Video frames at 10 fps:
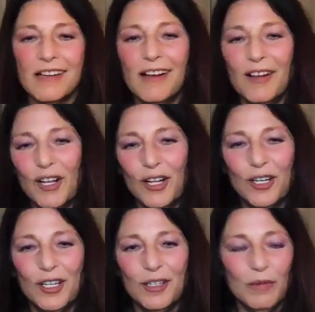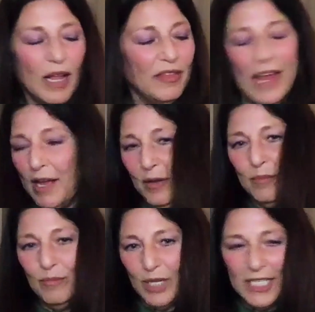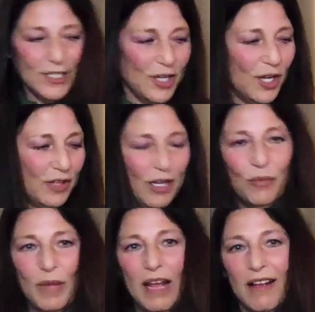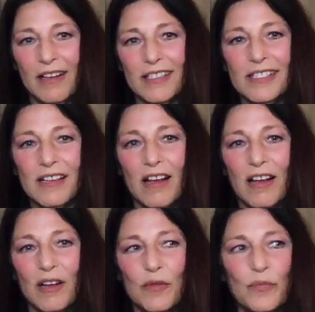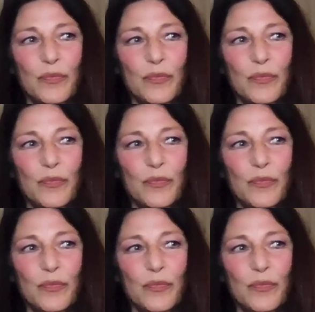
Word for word: I saw them as a